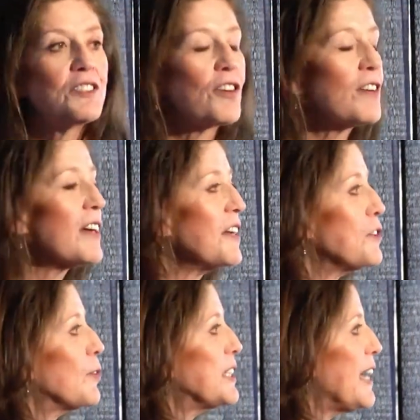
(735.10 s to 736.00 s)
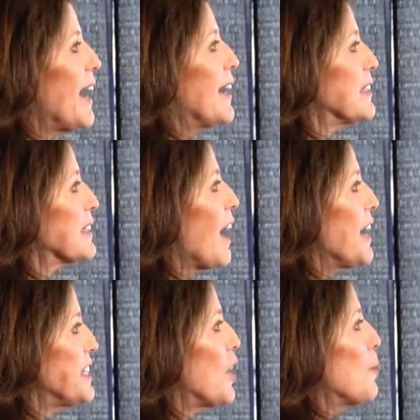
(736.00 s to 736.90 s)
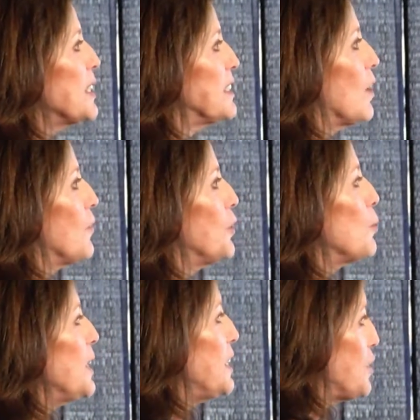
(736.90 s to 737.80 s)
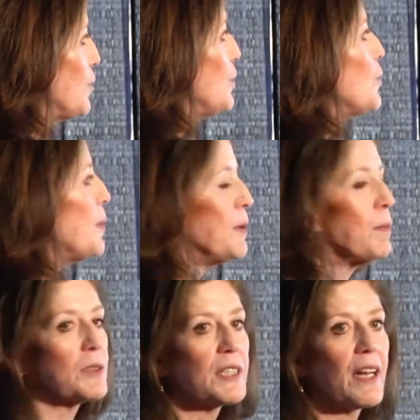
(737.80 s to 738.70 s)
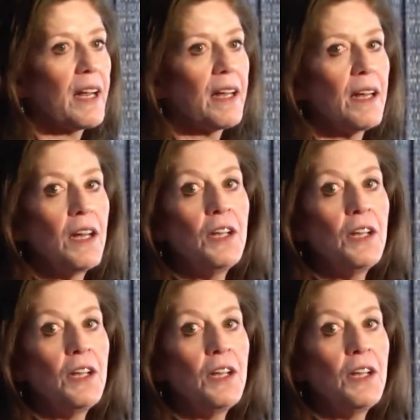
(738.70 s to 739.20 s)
Turn it into a task. I tell myself, you'll meet 2 new people today.